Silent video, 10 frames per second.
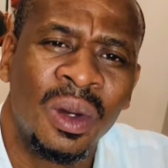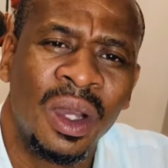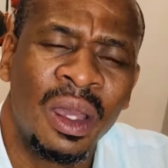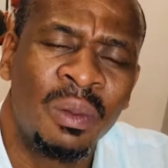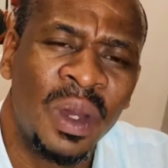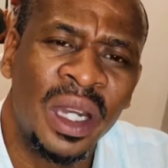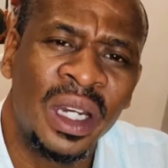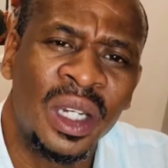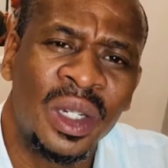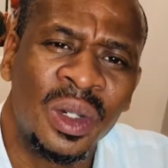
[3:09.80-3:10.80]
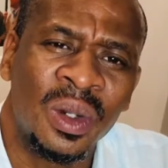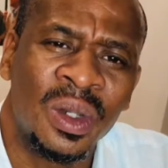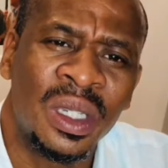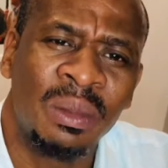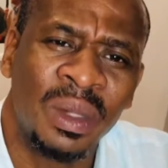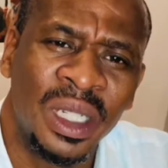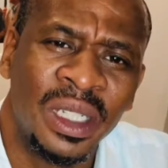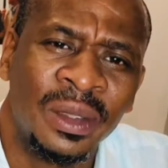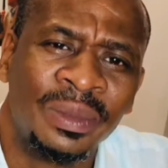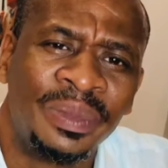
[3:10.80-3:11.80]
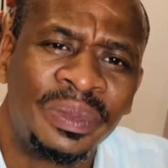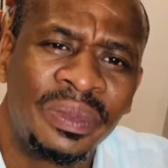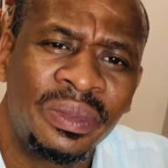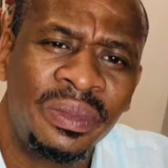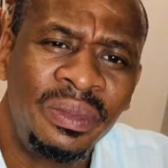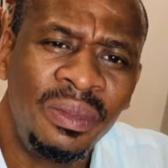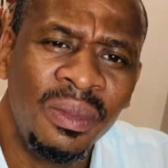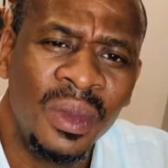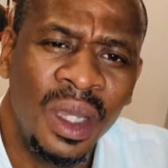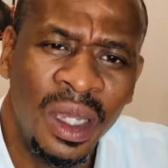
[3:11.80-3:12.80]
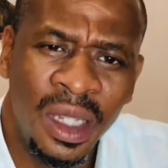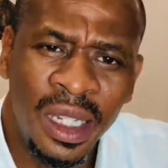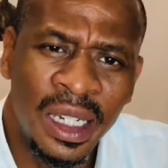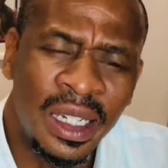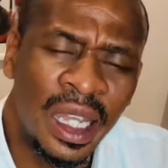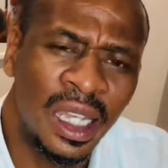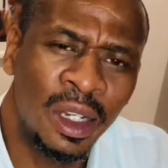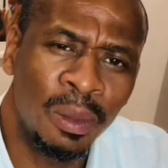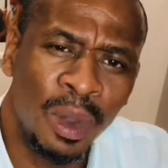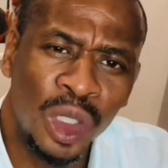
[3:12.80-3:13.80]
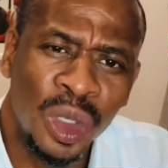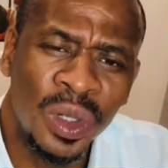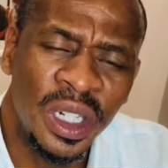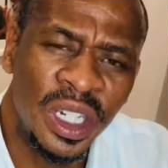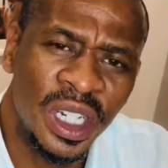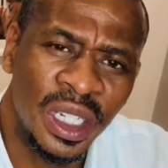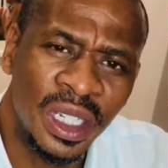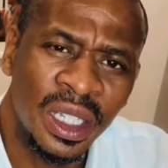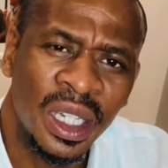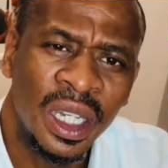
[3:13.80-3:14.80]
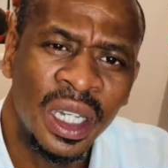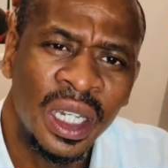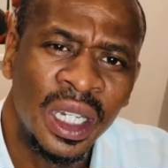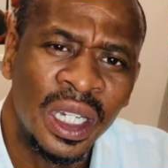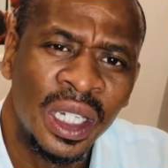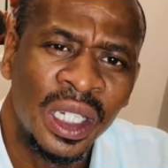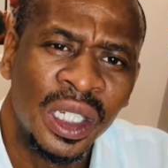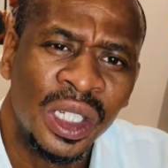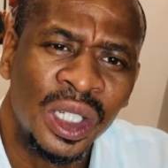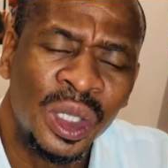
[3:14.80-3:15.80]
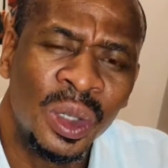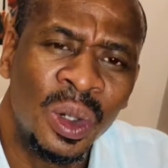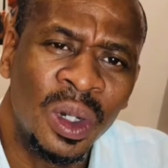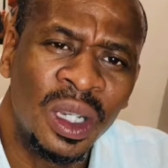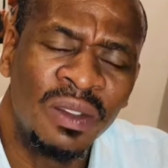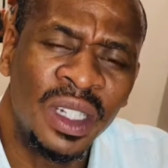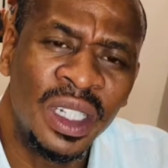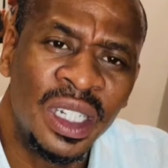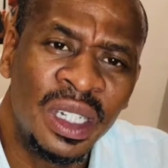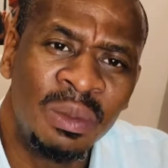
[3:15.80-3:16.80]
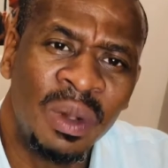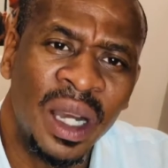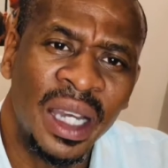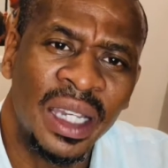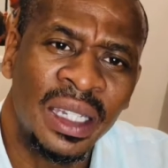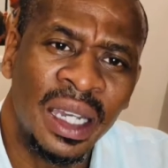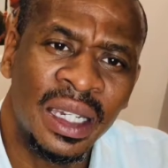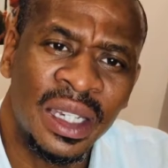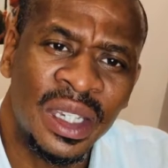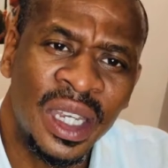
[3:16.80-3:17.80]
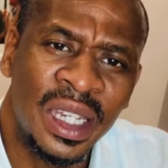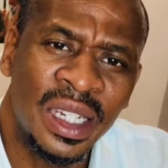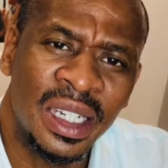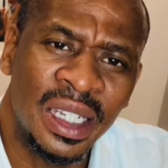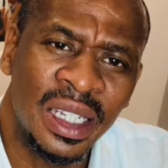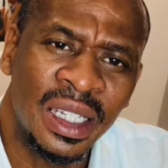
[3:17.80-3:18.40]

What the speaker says: a parent or somebody didn't take an opportunity to go even deeper in understanding